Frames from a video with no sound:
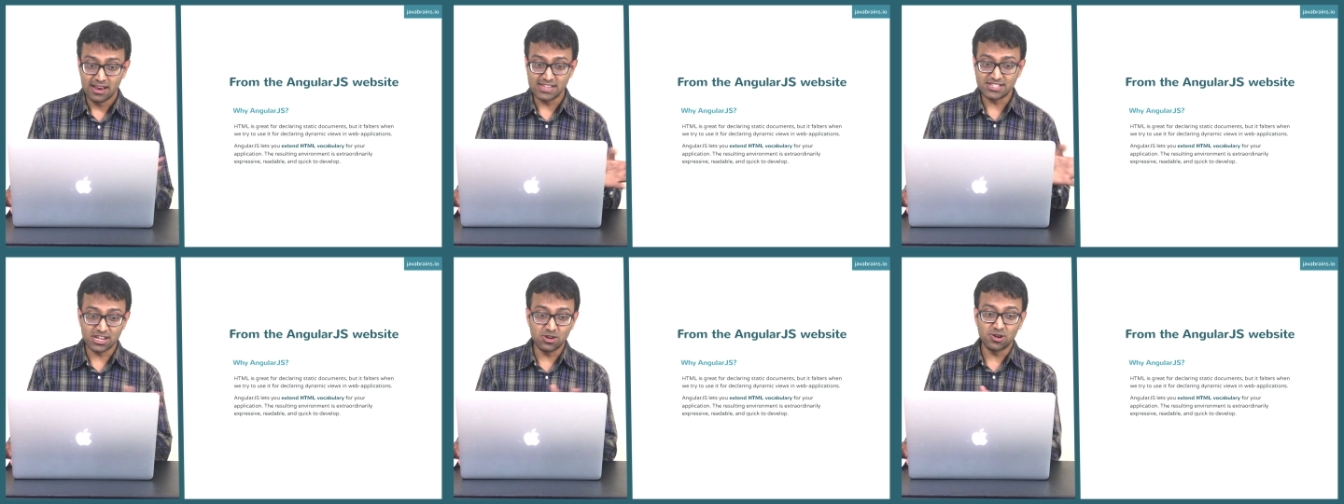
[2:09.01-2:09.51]

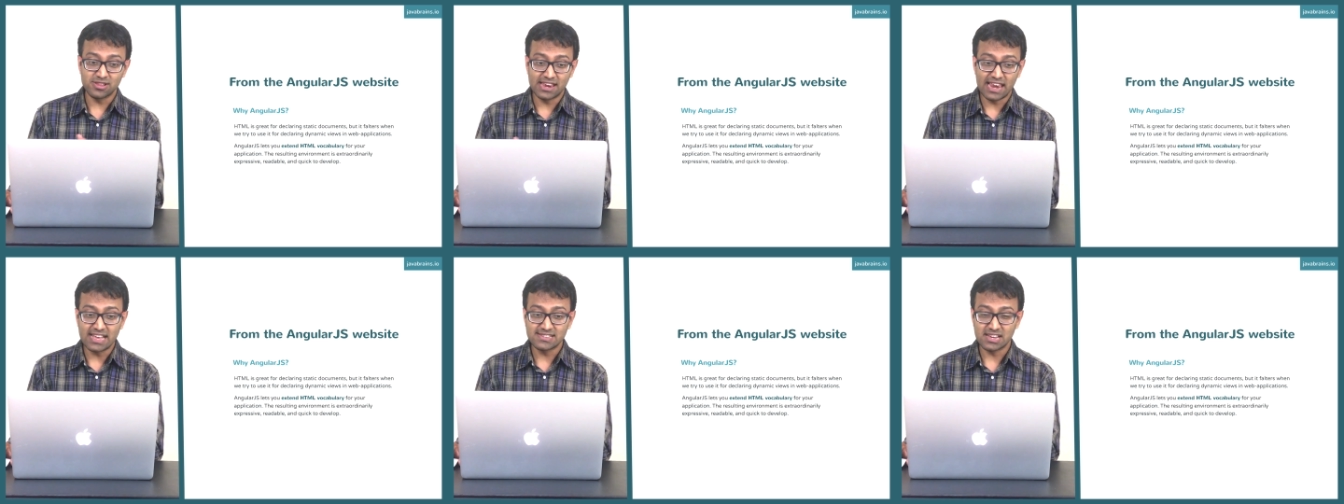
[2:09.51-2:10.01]
let's ignore the
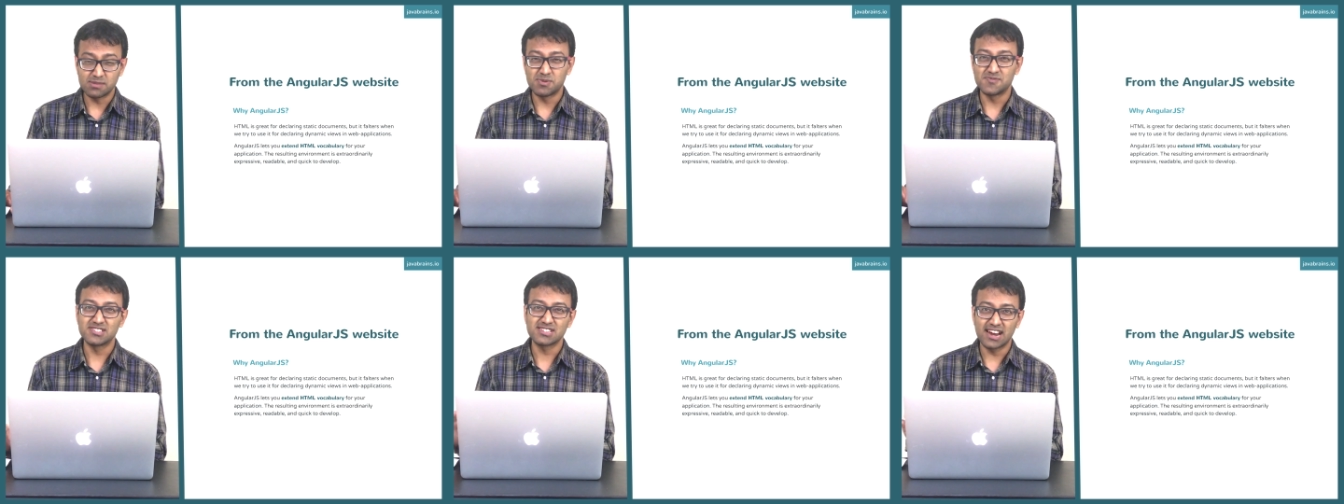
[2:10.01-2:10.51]
last
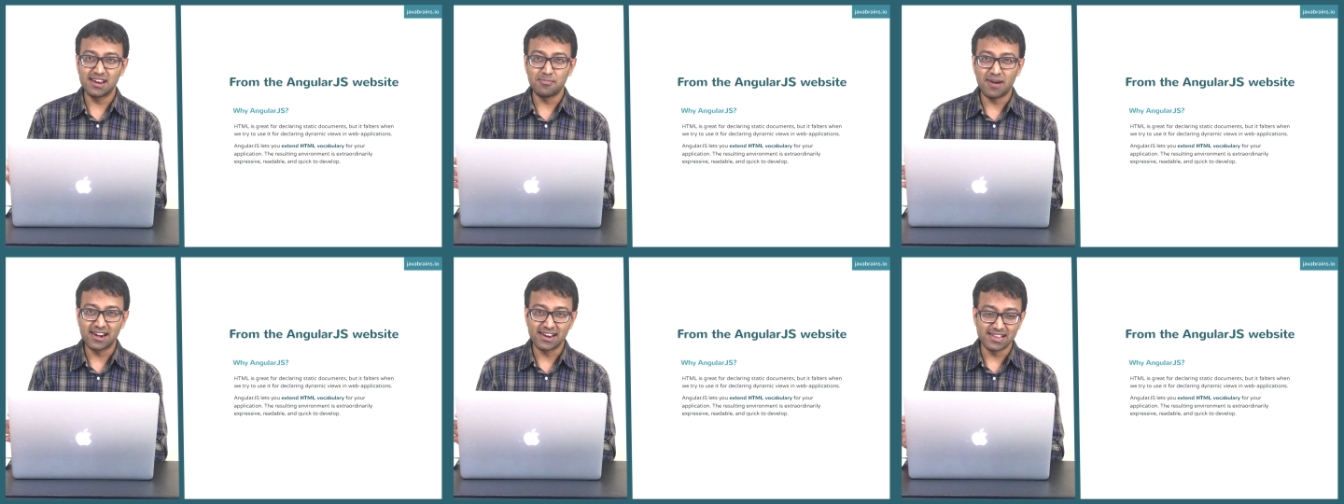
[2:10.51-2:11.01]
statement, which is kind of
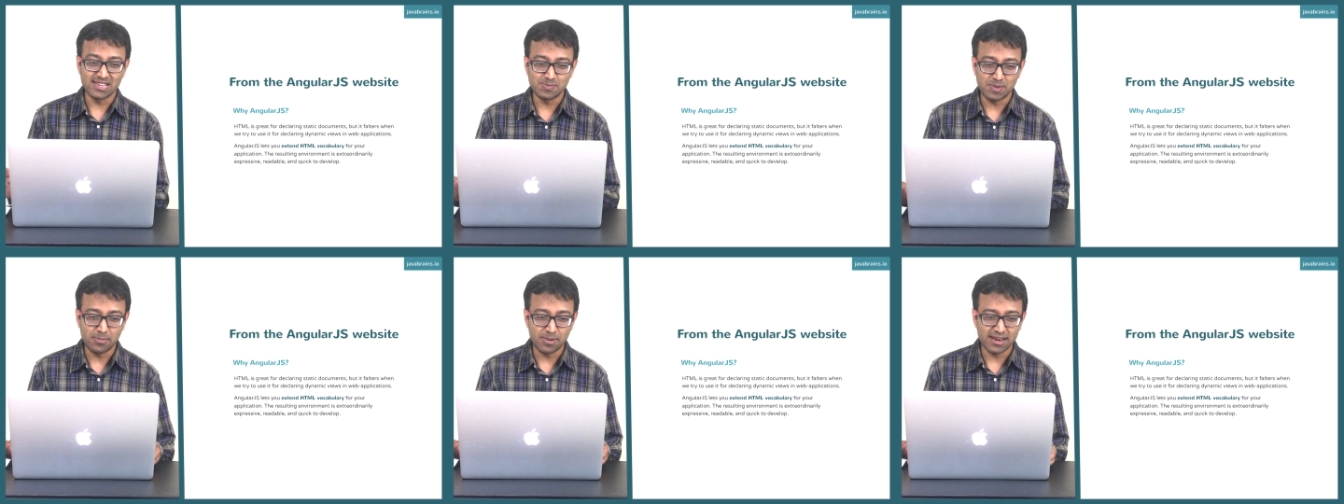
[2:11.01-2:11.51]
marketing
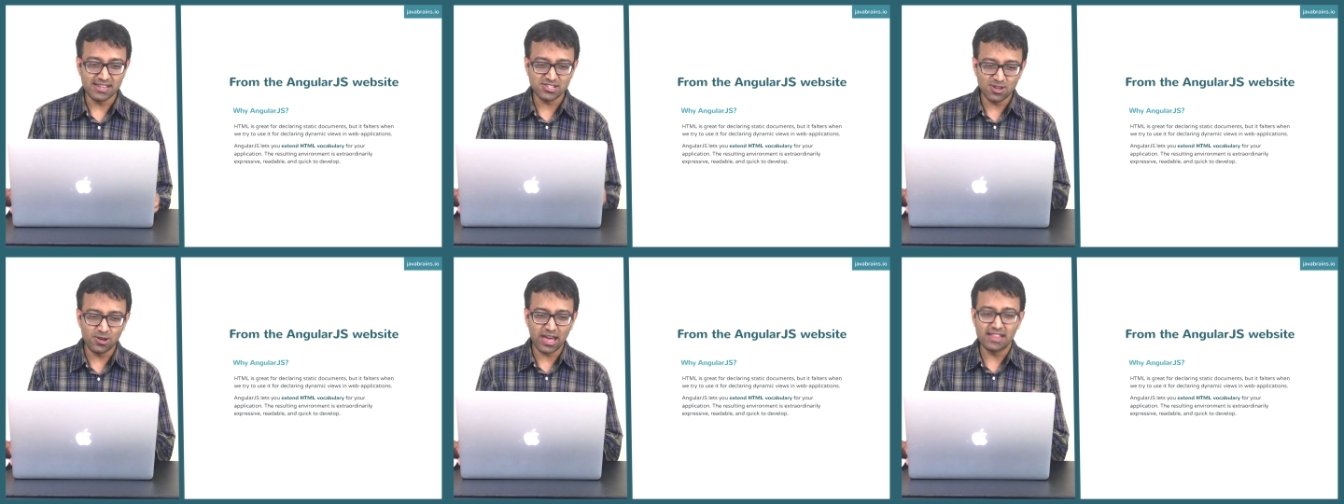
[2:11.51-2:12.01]
speak, but
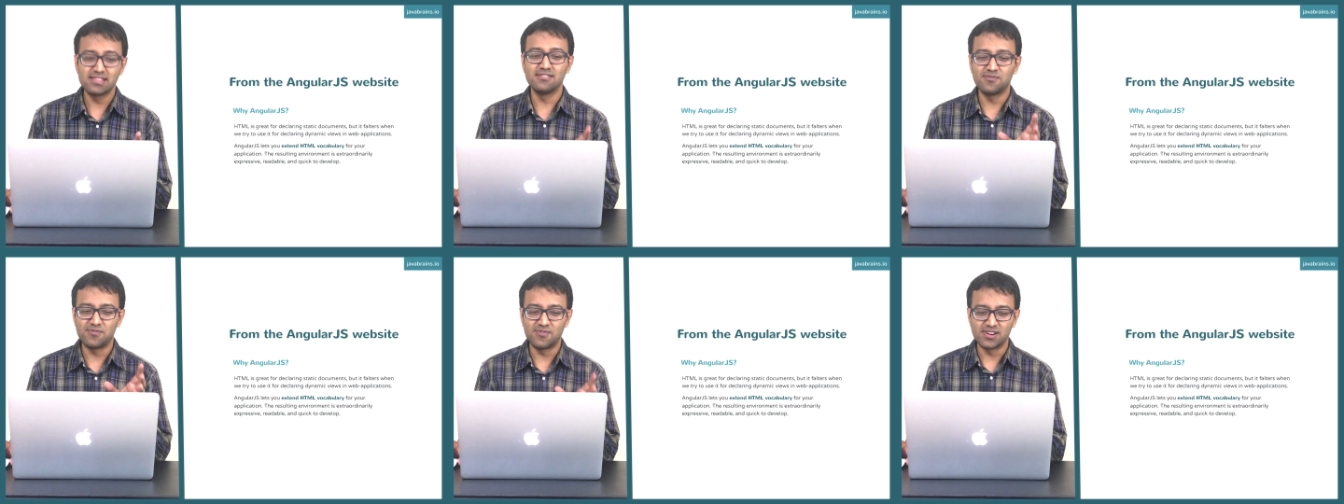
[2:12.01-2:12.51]
let's look at
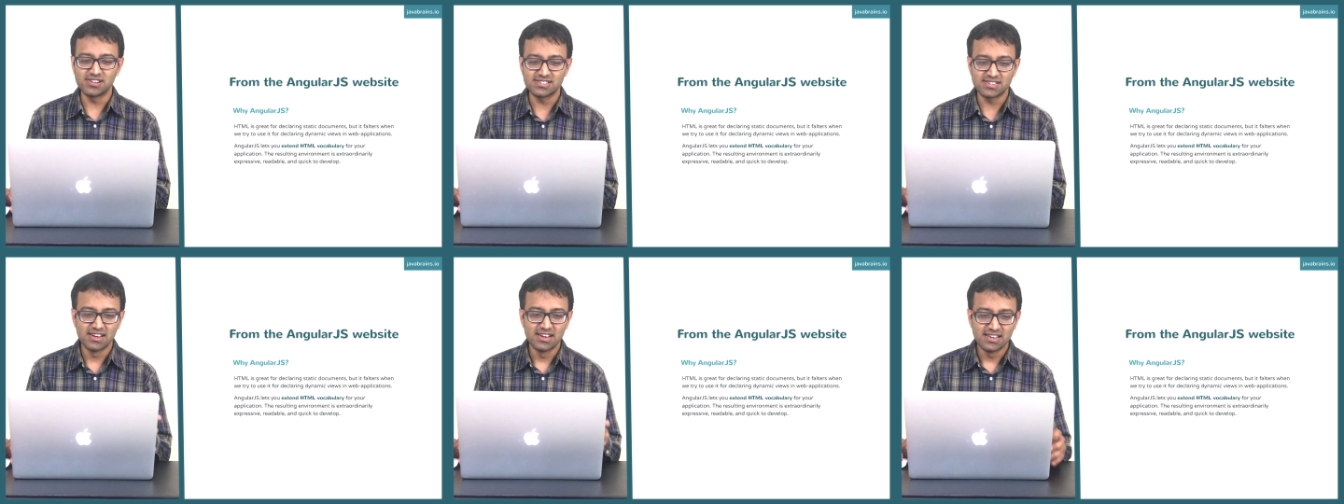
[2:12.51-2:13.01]
the
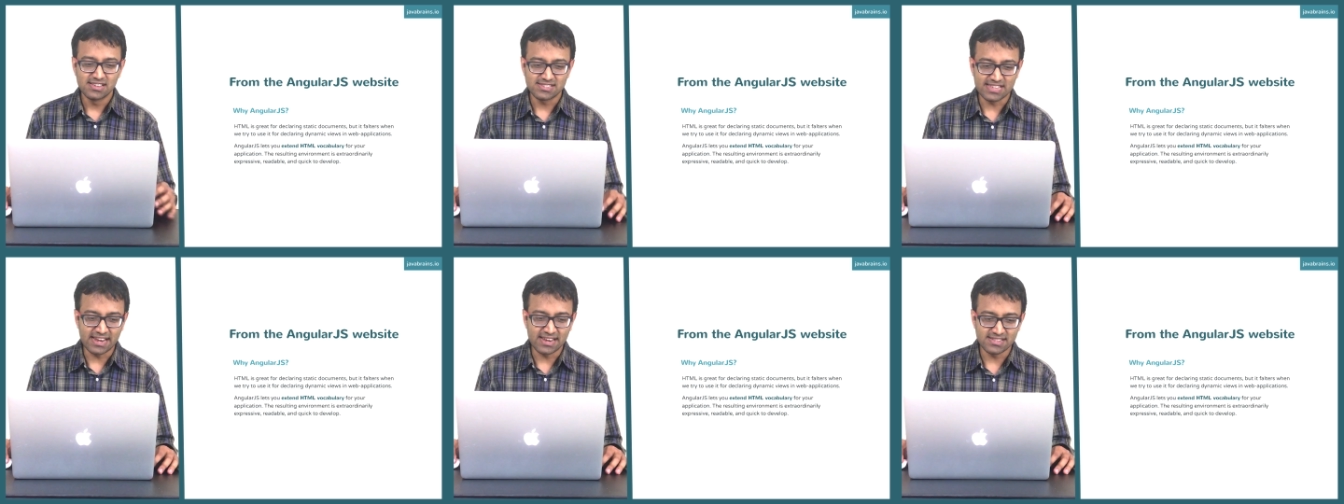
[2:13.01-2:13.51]
first
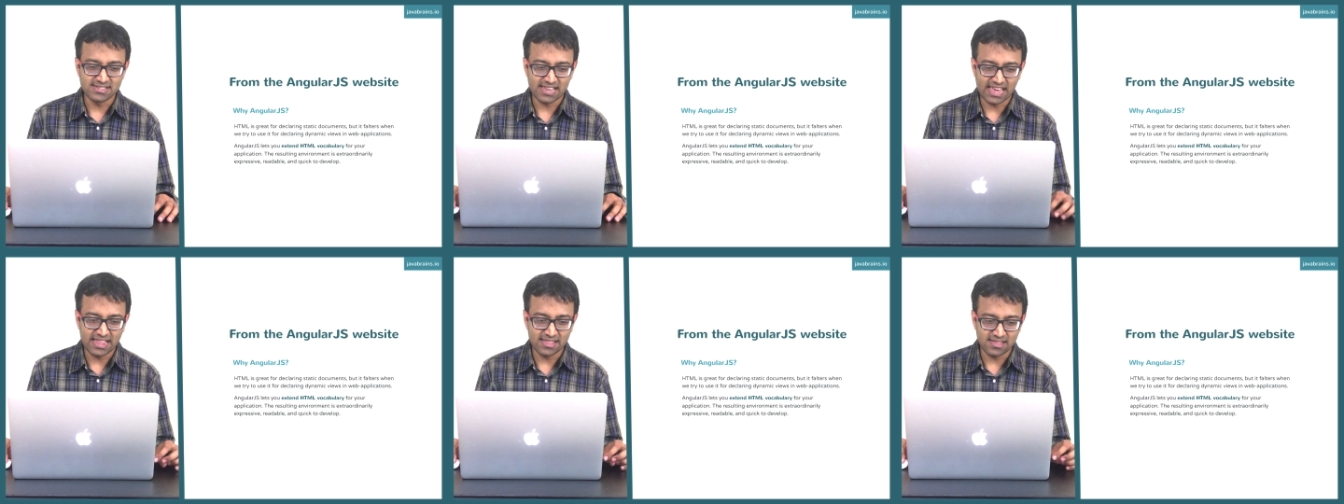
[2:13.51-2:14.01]
sentence
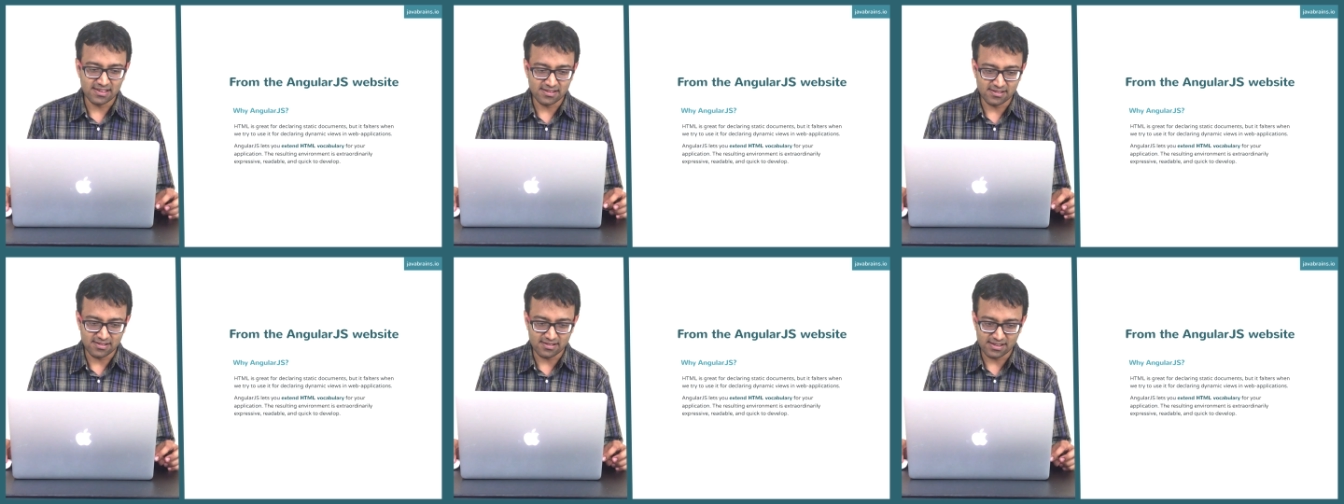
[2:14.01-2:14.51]
in
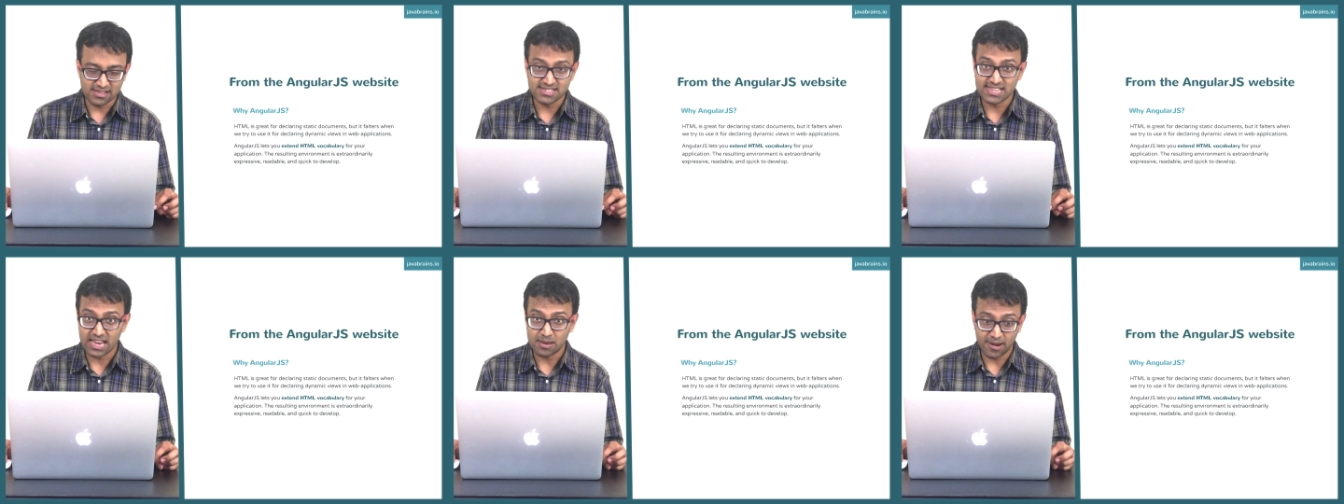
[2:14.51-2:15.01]
the, in the
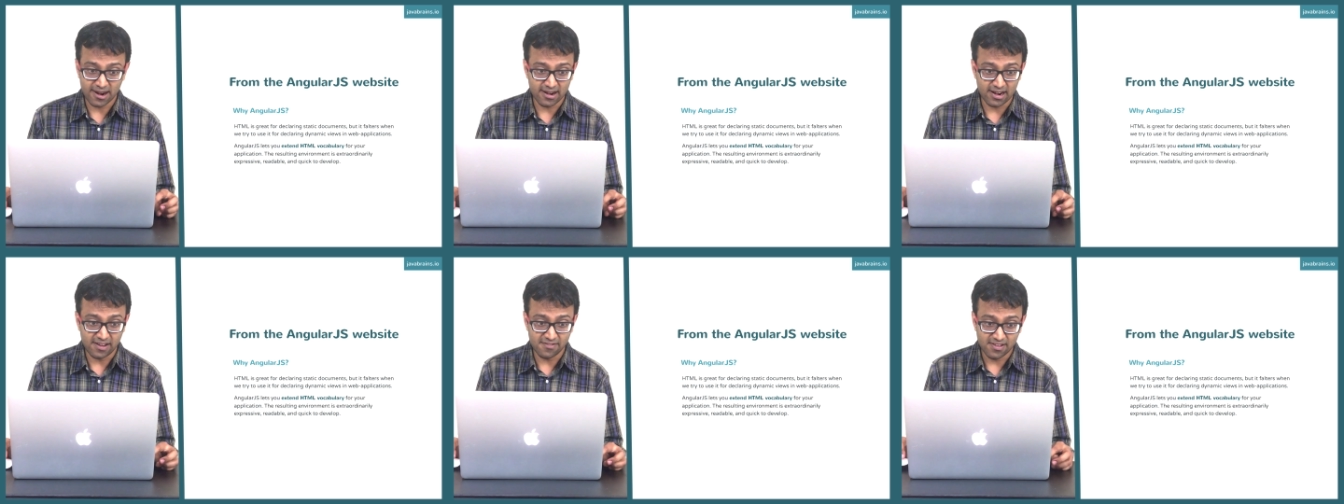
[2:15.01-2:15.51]
second
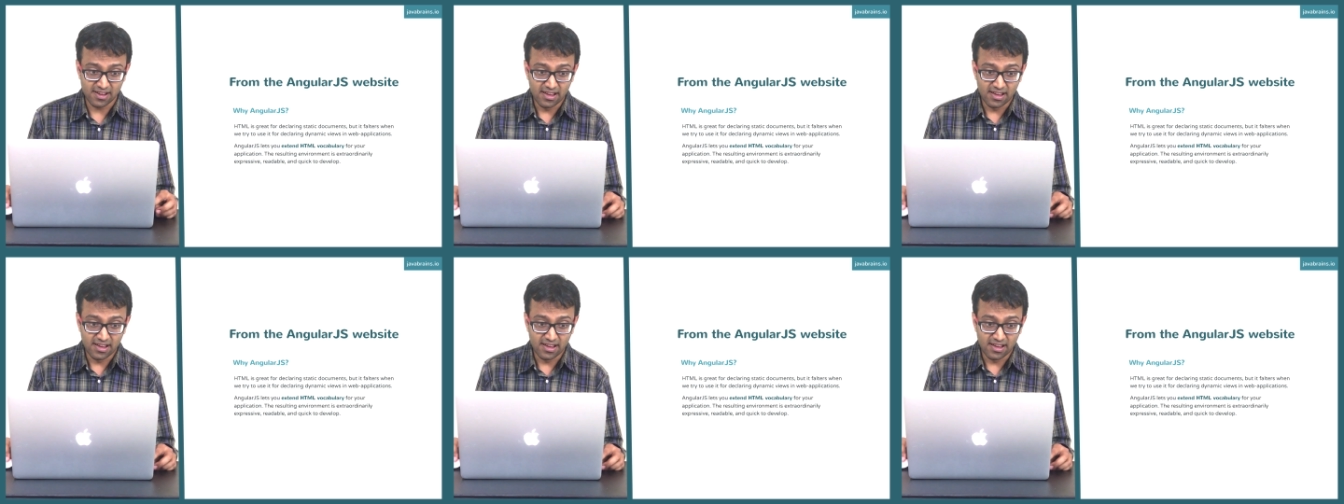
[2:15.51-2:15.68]
paragraph.